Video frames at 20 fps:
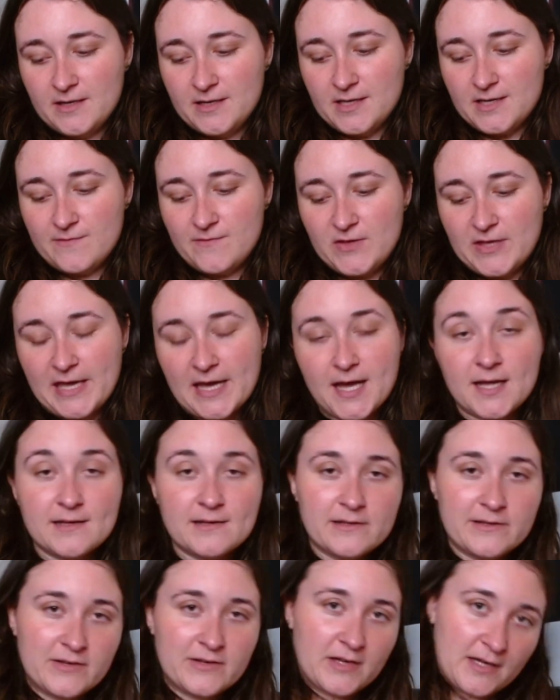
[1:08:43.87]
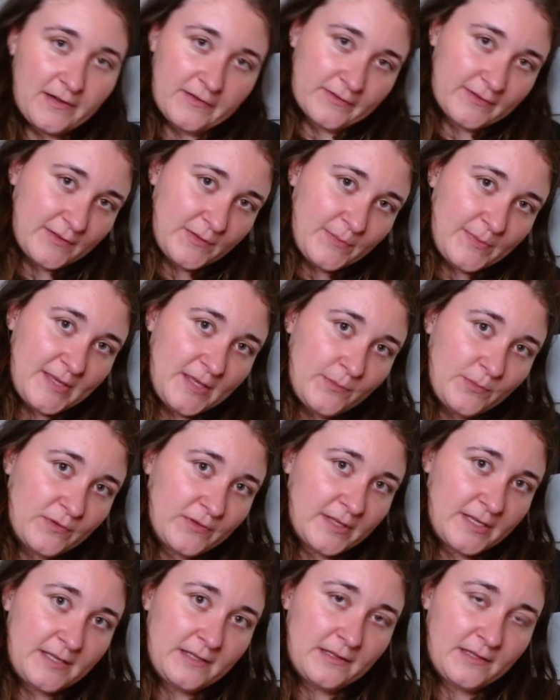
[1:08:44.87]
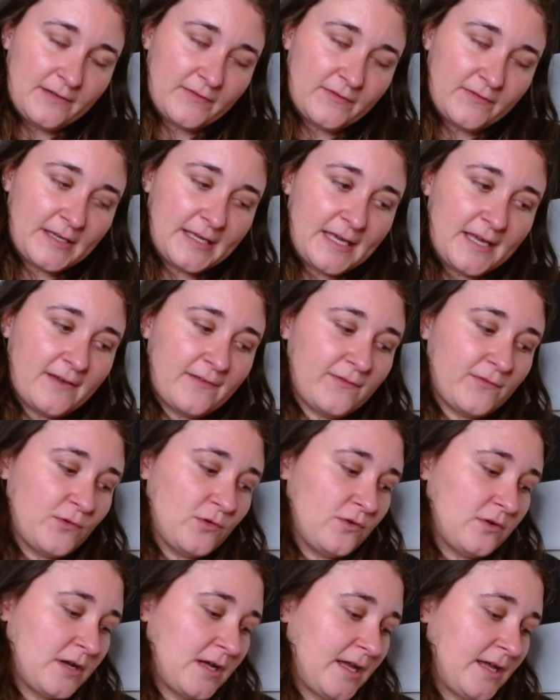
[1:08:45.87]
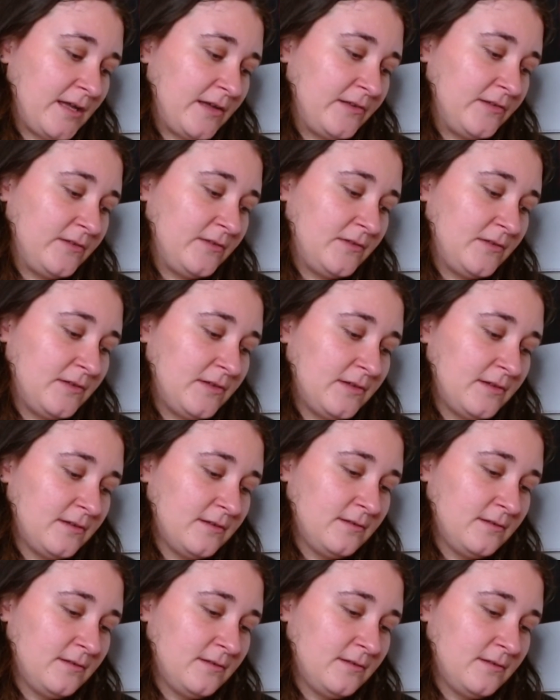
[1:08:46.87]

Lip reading: If you can, look after the people that you love and care for, and